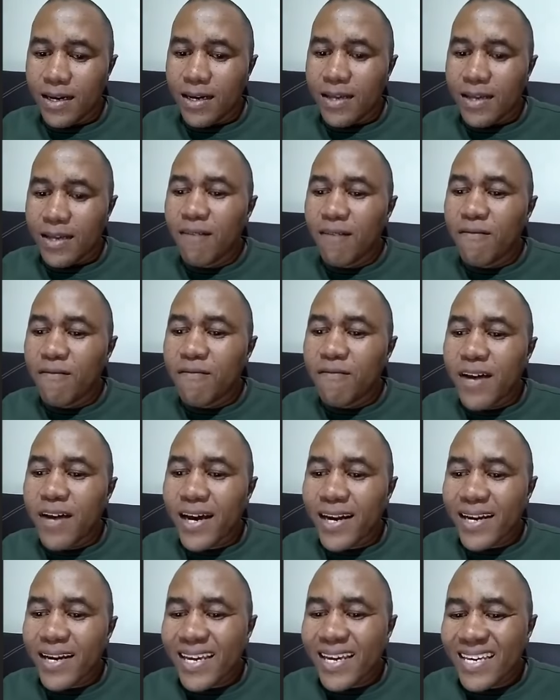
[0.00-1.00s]
the
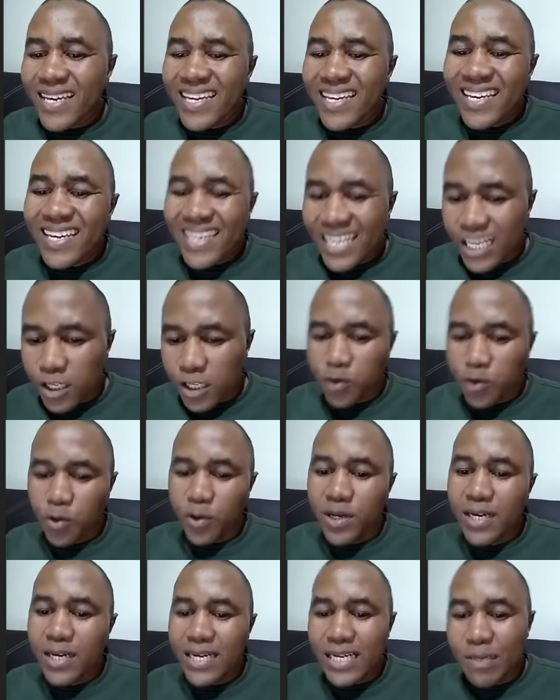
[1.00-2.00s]
very key issue
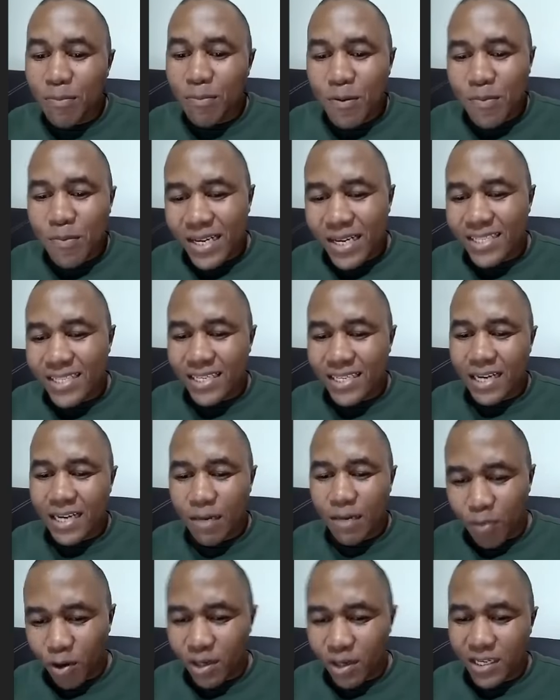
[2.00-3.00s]
in implementing a
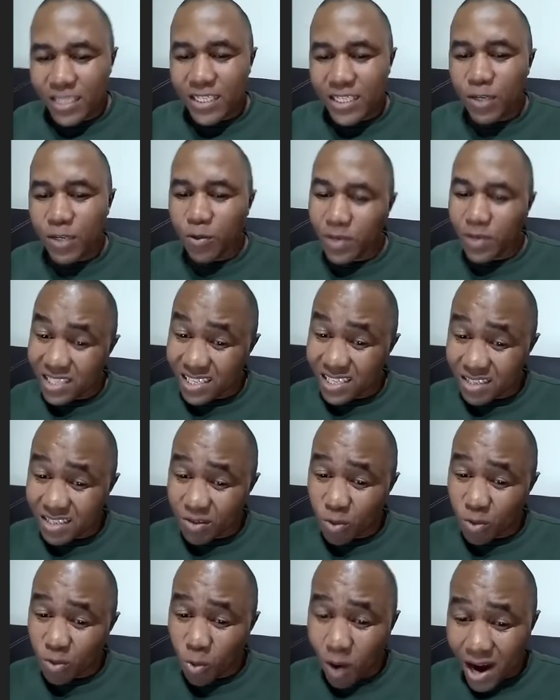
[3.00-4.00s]
policy, which is
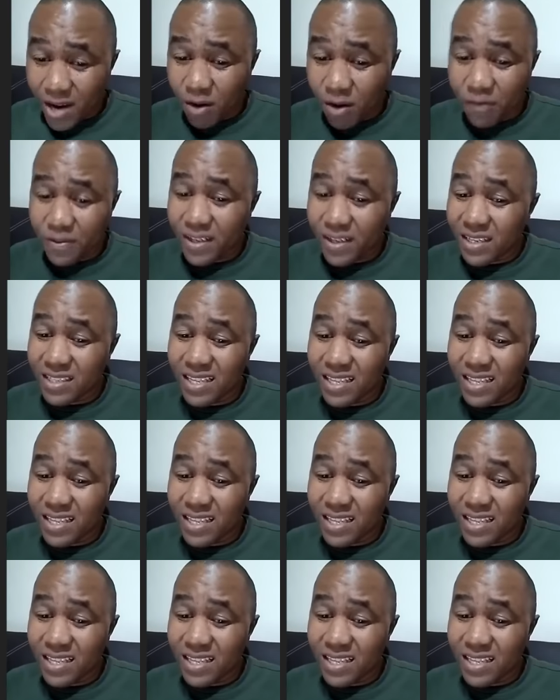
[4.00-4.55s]
one of the,